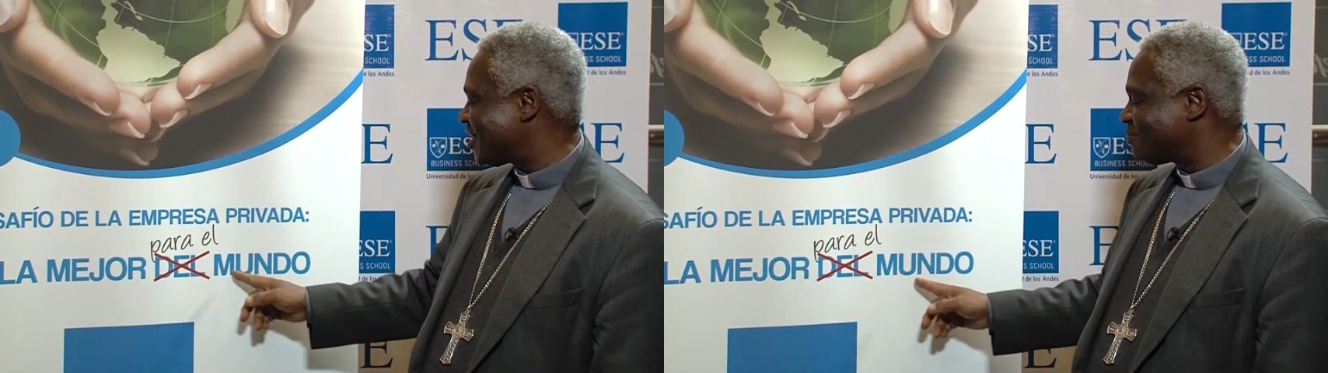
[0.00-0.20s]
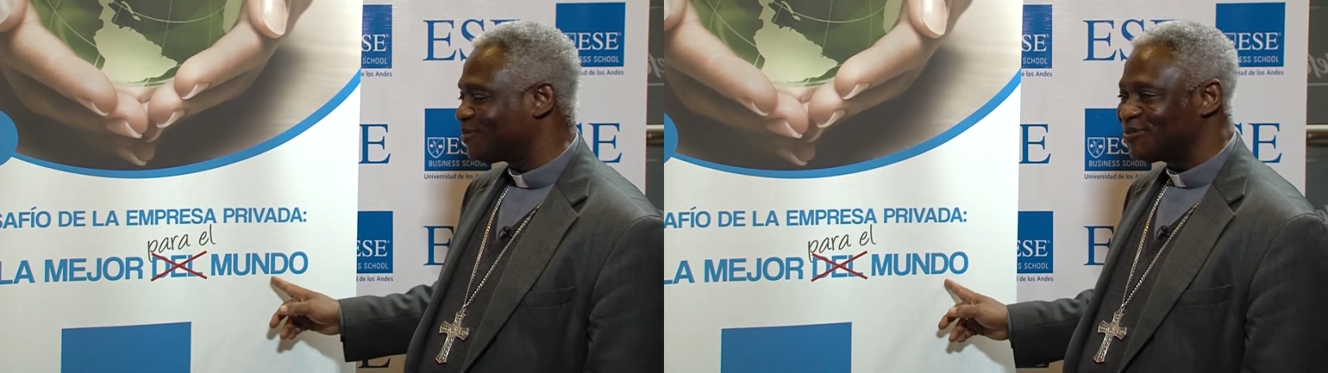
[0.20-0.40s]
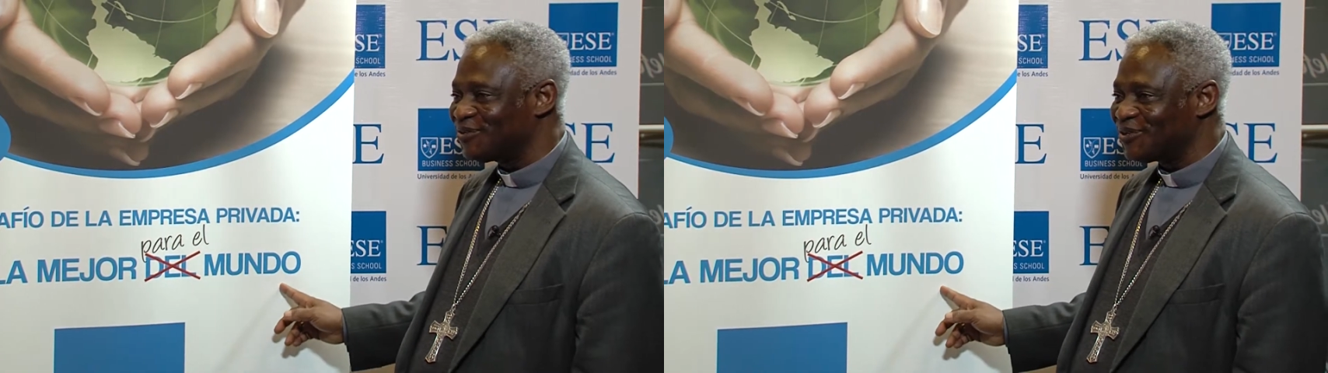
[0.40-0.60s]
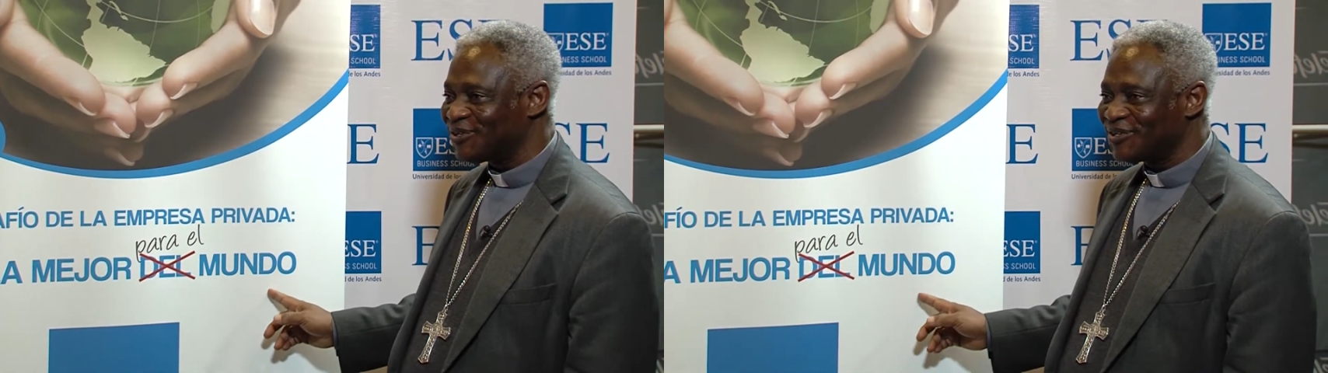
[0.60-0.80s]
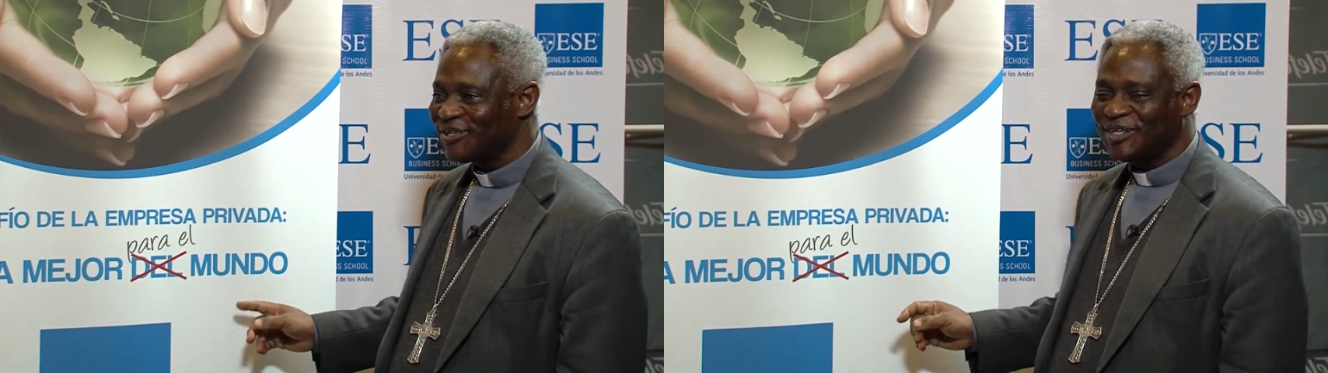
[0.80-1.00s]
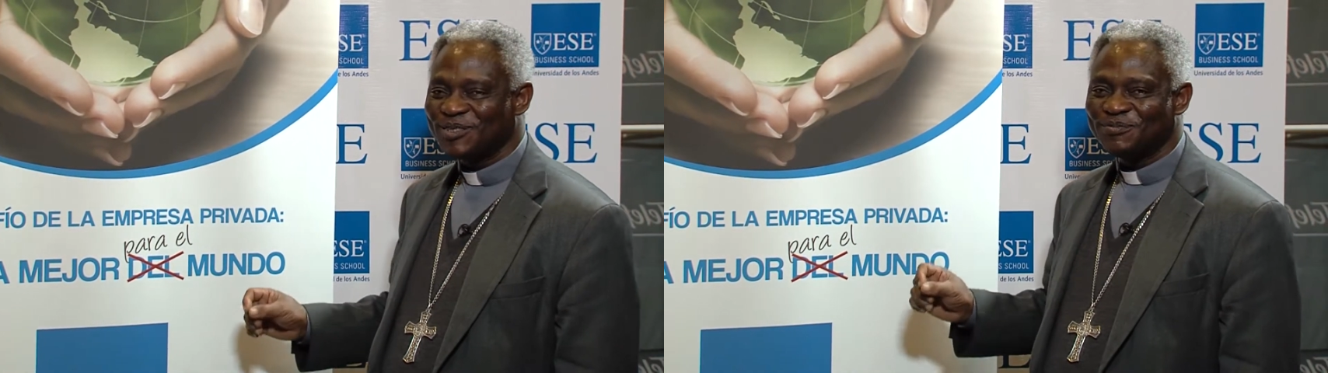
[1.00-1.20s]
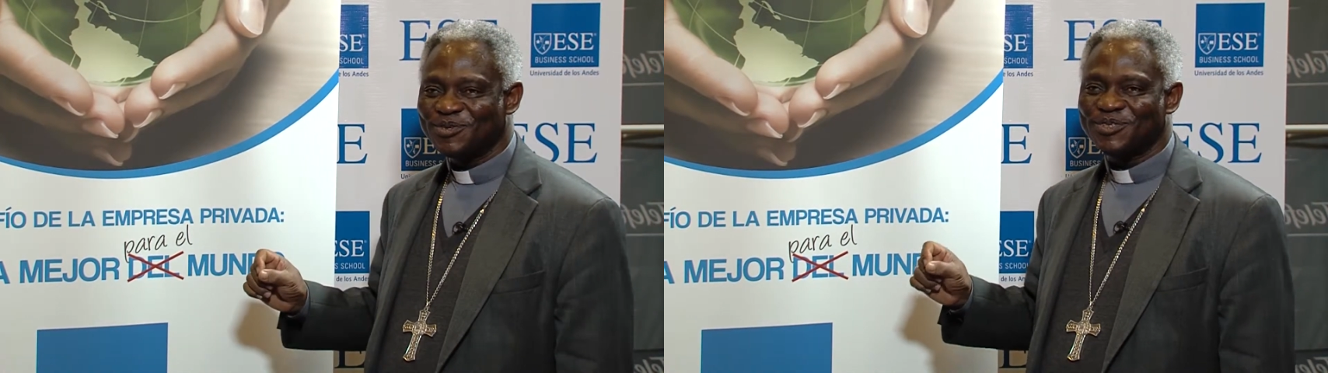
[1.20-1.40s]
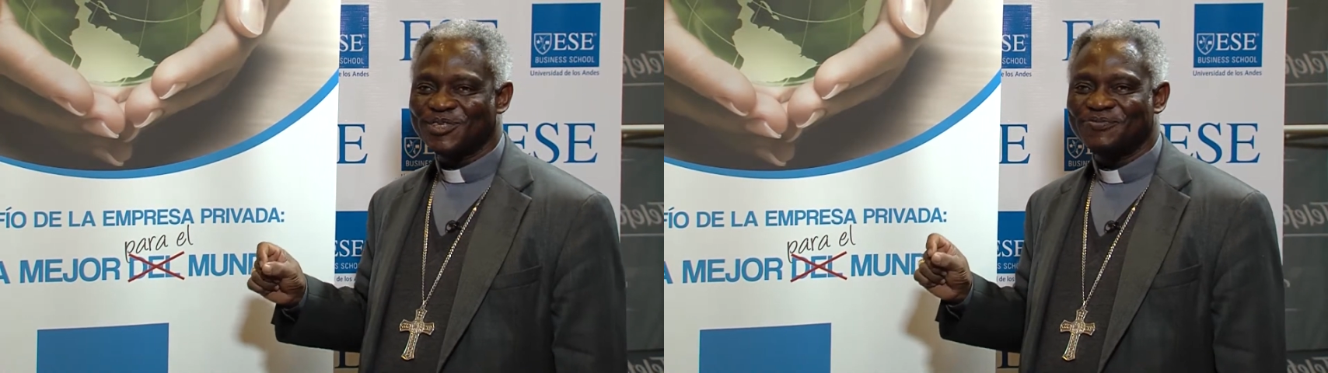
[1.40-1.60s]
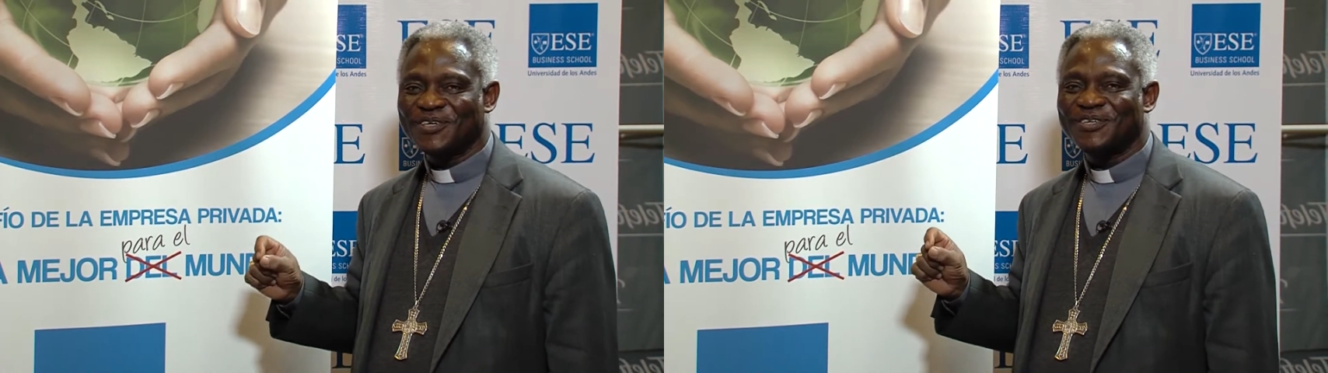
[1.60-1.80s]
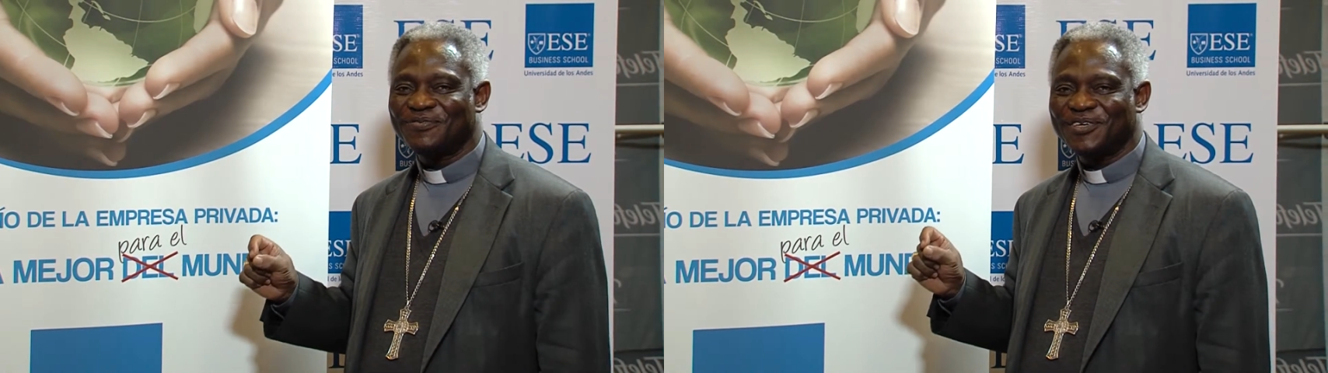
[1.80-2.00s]
el mundo is
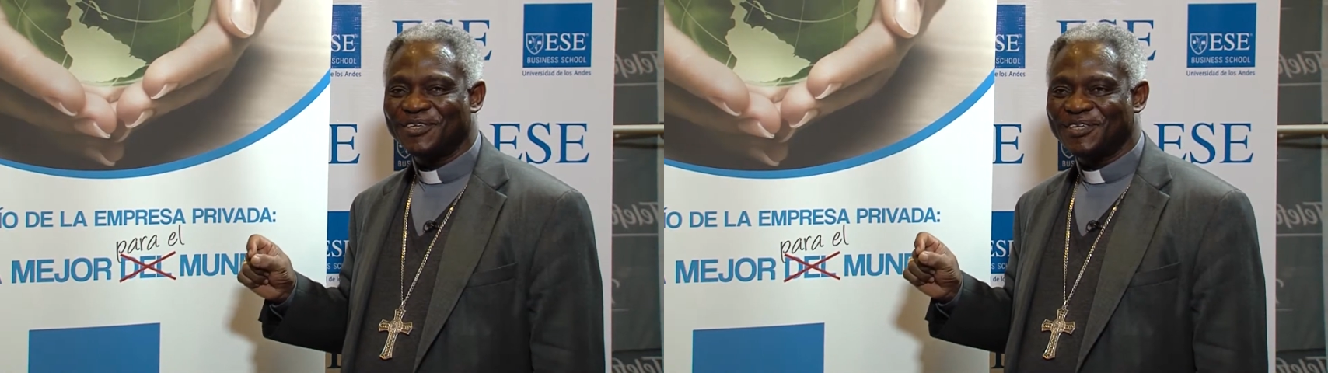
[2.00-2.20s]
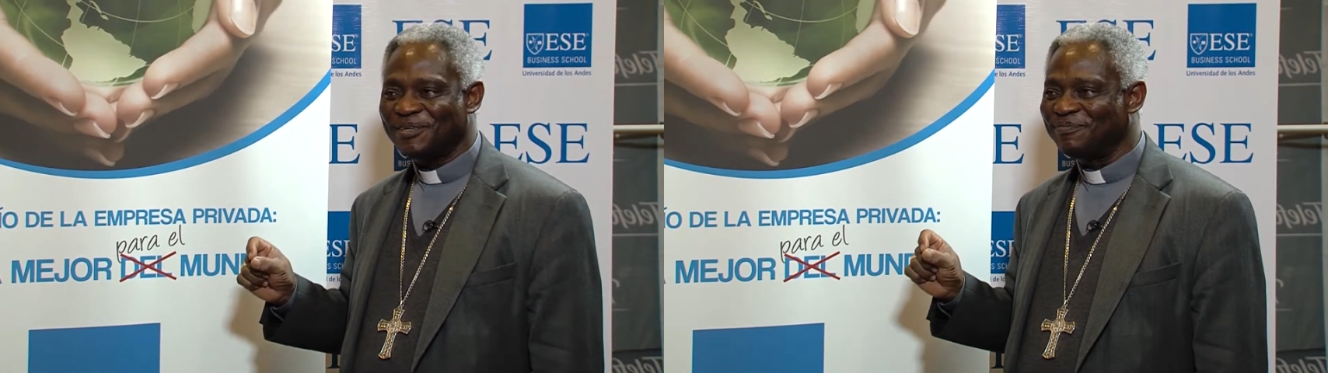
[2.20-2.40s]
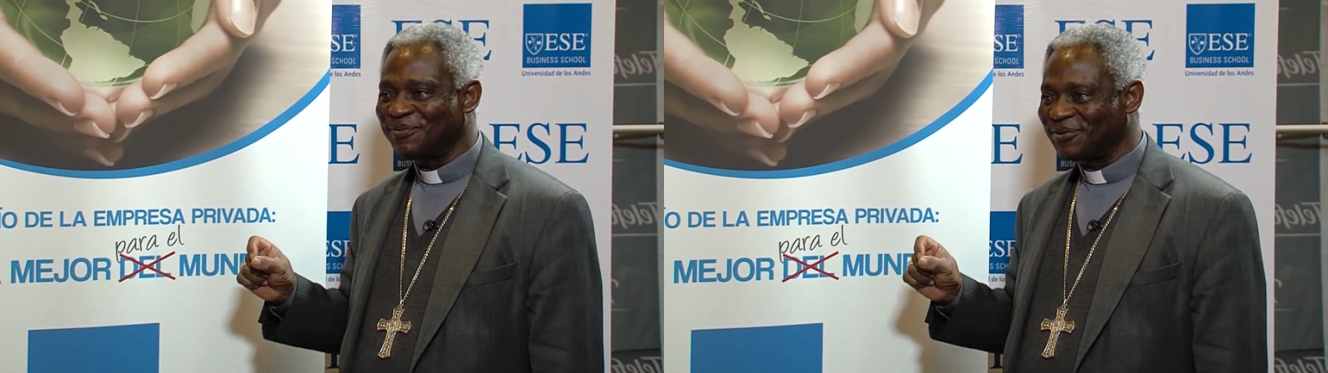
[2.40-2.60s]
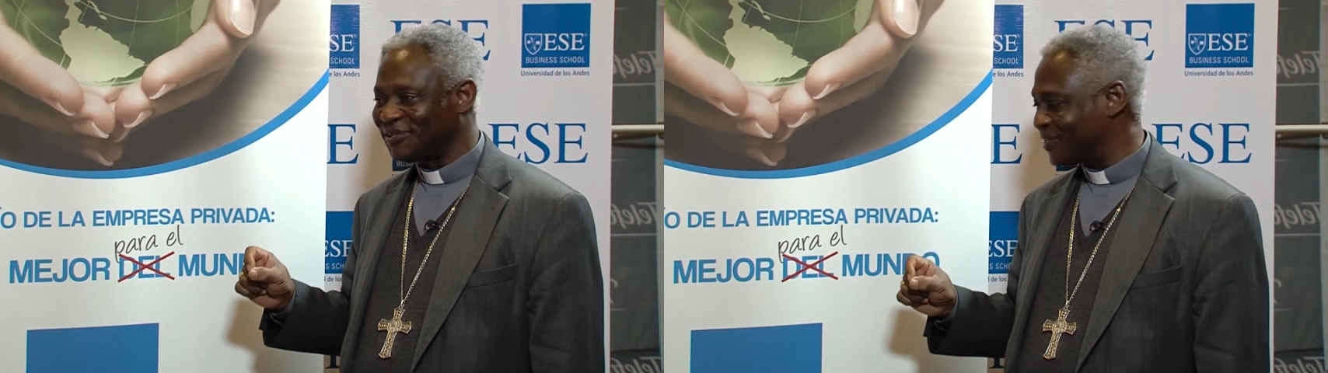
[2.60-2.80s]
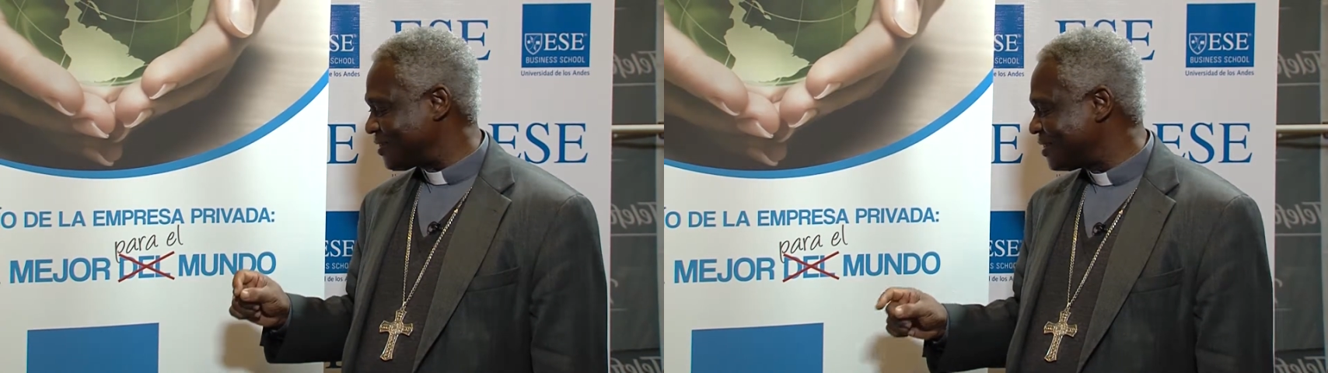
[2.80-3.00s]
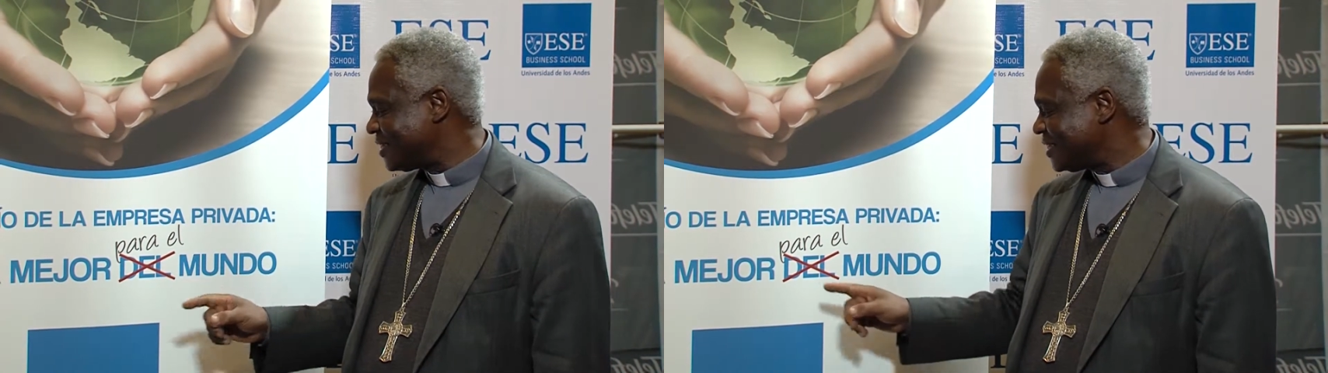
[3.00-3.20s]
very, very important.